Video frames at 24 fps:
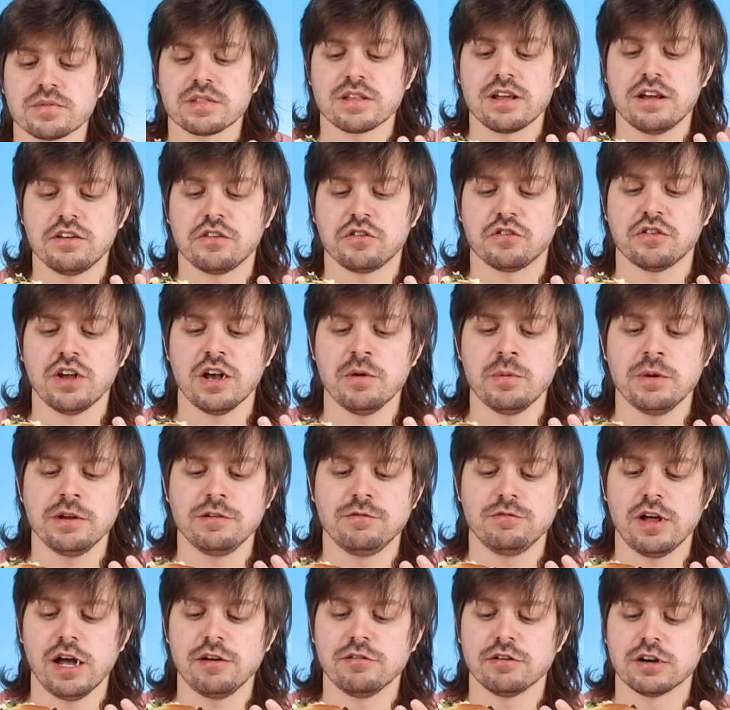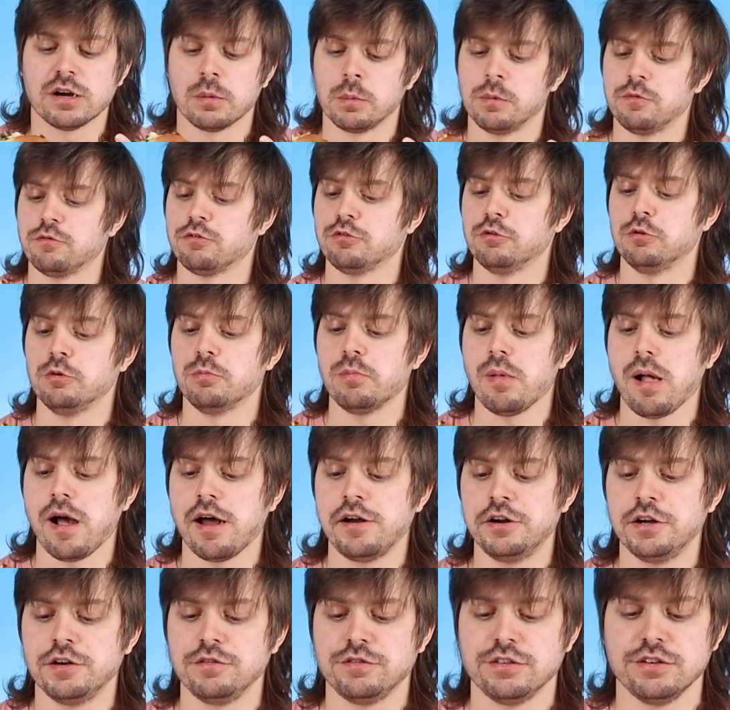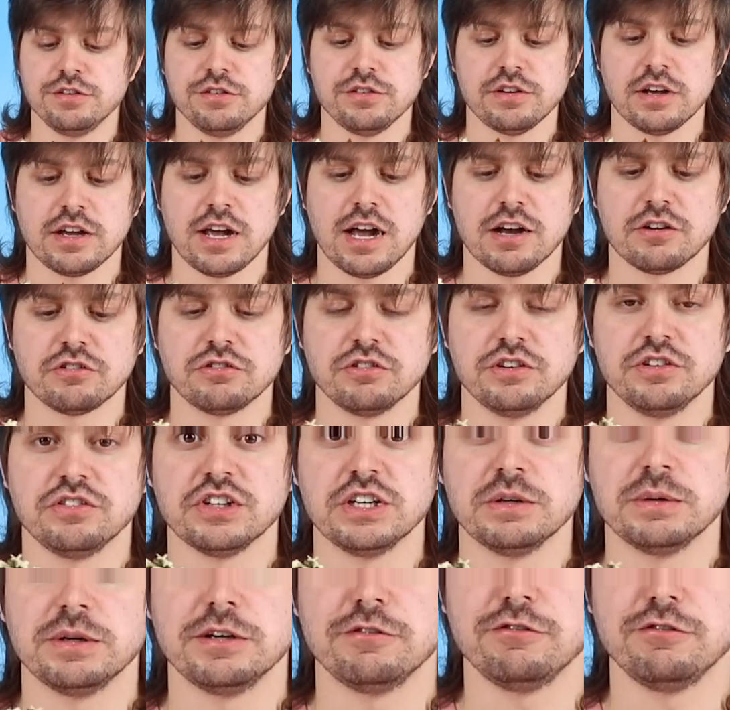A seaweed flavor coming through. I don't know if this is like actually seaweed